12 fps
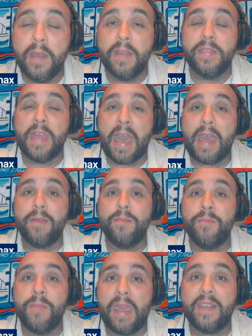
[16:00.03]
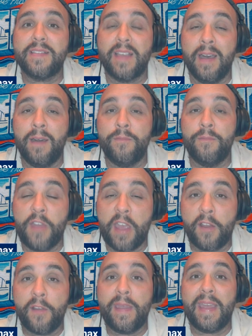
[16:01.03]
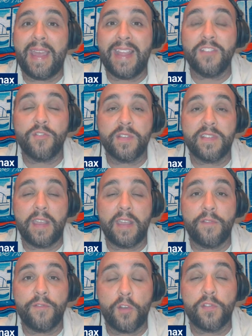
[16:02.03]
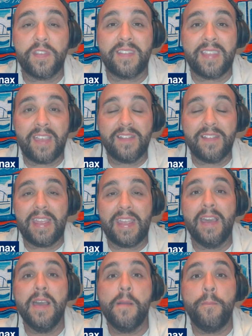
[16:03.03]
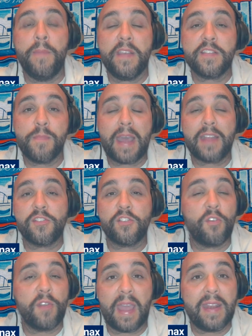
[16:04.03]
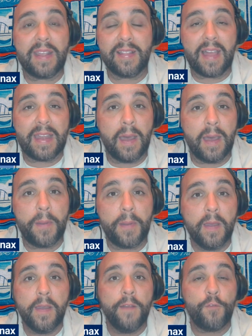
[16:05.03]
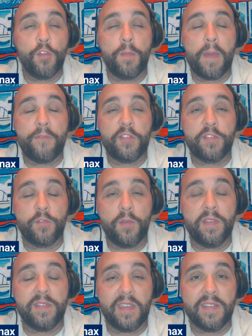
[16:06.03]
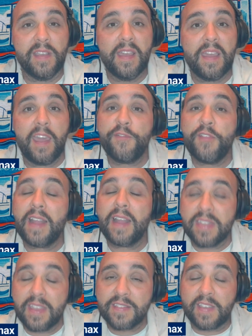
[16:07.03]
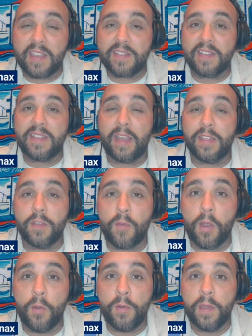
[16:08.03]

that makes a very interesting versatility mismatch creating lineup for the Memphis Grizzlies, if not this season, down the road.